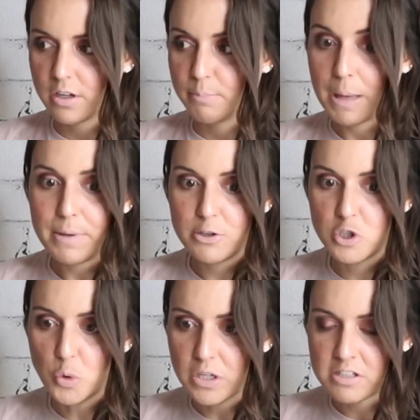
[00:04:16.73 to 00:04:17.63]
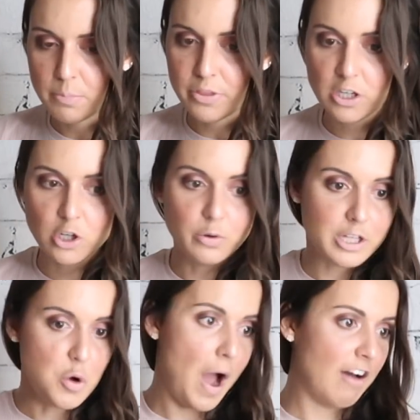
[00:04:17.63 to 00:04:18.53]
maybe doing something new
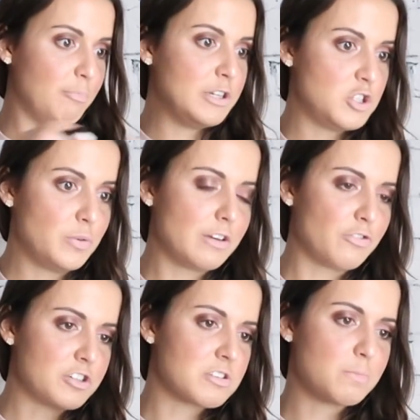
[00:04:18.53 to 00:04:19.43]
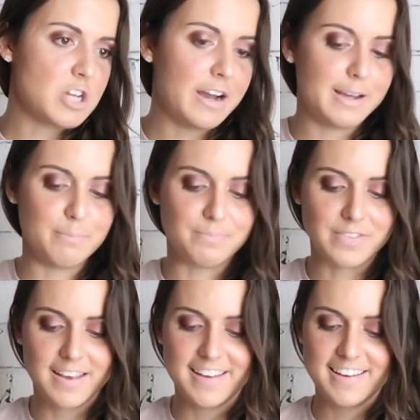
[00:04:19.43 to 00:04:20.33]
that you have been doing for some
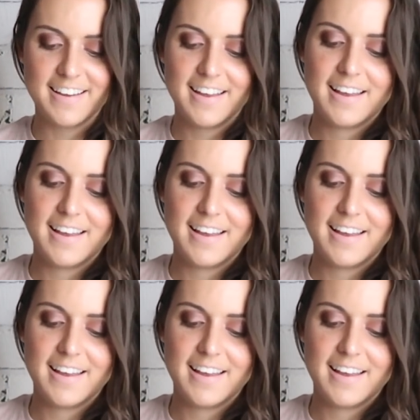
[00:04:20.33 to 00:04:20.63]
time.